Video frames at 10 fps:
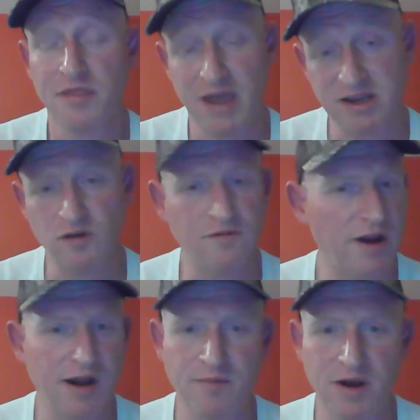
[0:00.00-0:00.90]
Thank you
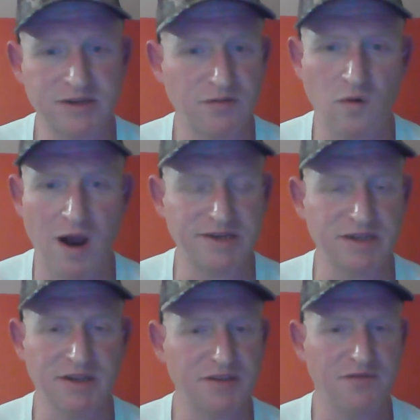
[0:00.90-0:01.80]
very much for
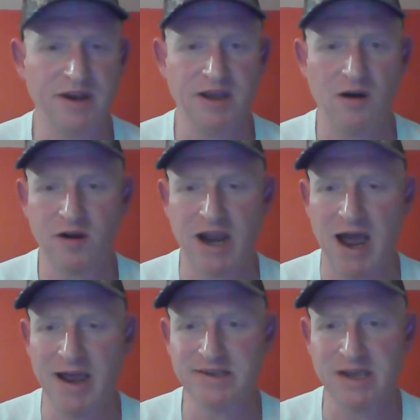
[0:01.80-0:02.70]
watching this video,
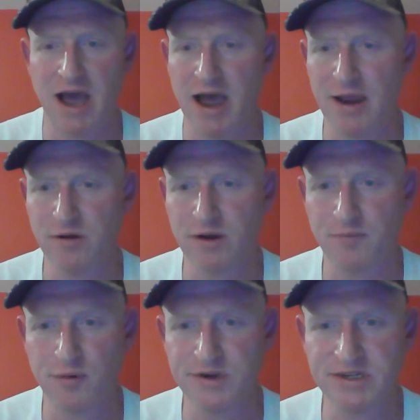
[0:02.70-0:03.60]
guys. I would
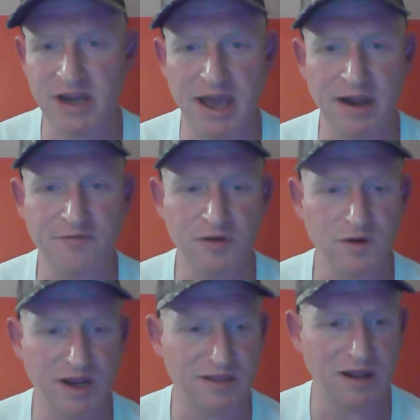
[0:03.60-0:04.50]
appreciate it if you
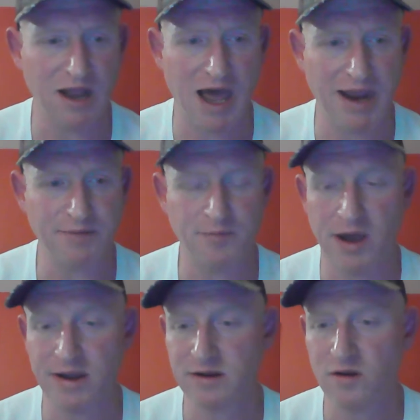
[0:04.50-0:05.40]
would hit the like
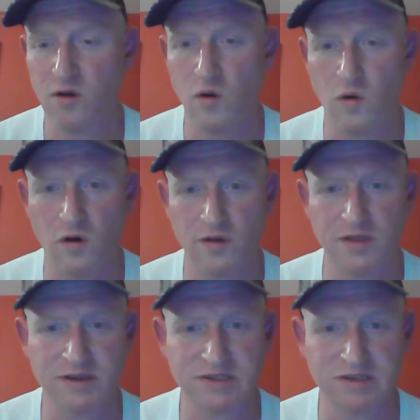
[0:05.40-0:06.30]
button or
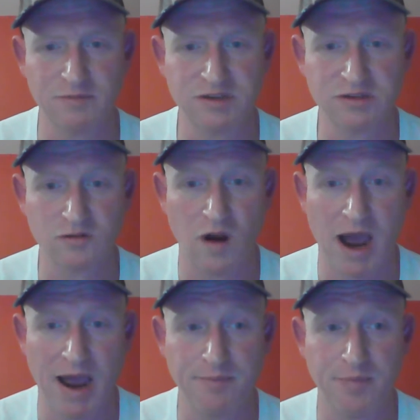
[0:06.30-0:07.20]
the
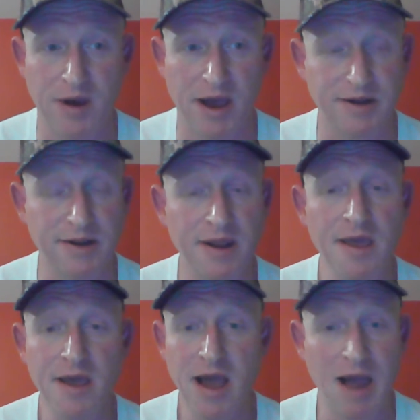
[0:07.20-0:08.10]
subscribe button.
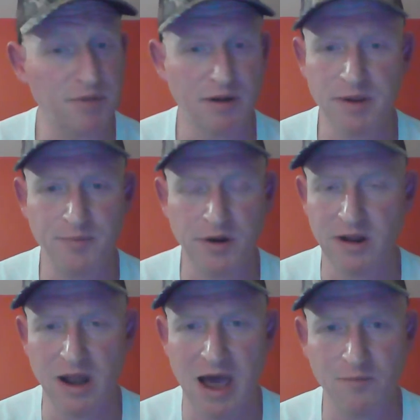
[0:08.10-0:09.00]
I'm going to be putting
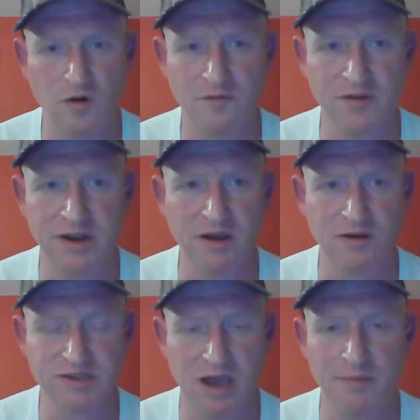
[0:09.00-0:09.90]
a lot more
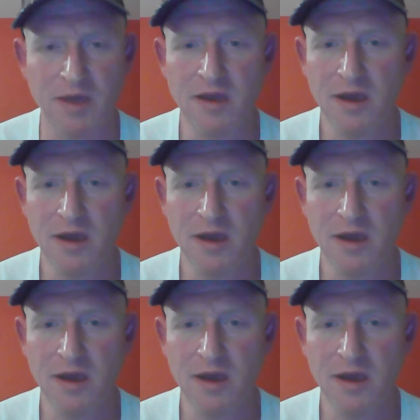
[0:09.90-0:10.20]
videos up